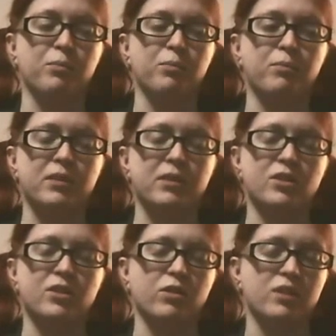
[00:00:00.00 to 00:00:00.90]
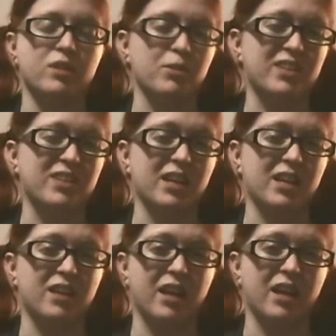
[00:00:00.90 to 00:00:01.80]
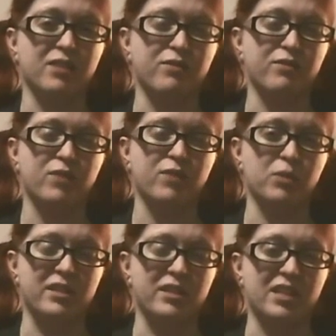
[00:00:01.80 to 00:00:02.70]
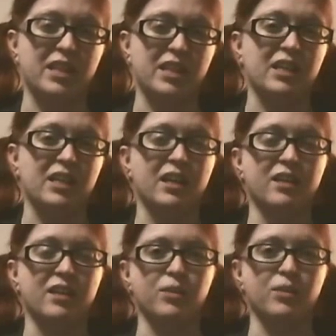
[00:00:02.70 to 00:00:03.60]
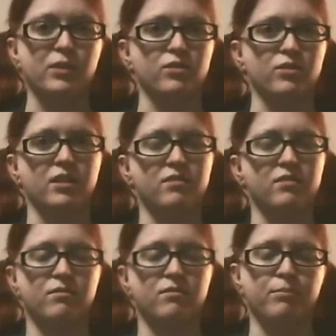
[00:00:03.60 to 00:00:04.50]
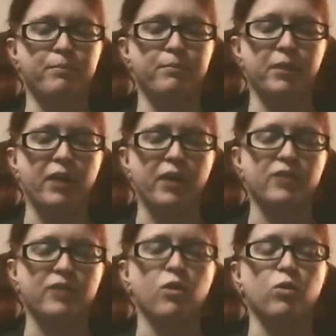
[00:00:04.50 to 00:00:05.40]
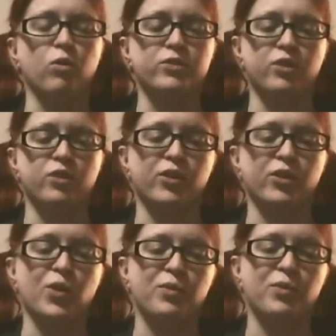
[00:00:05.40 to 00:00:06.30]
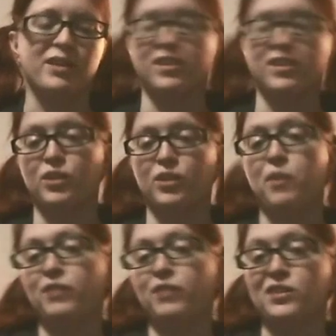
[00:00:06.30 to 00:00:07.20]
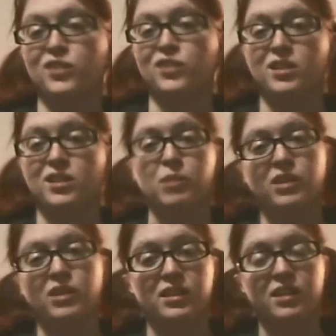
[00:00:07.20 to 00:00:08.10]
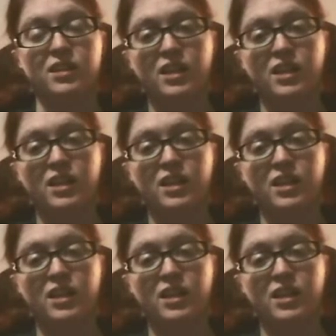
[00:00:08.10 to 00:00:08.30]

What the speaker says: Minnesota summers get kind of humid and sticky, and the winters get bitter-ass cold, so you don't necessarily want fleece for the summer and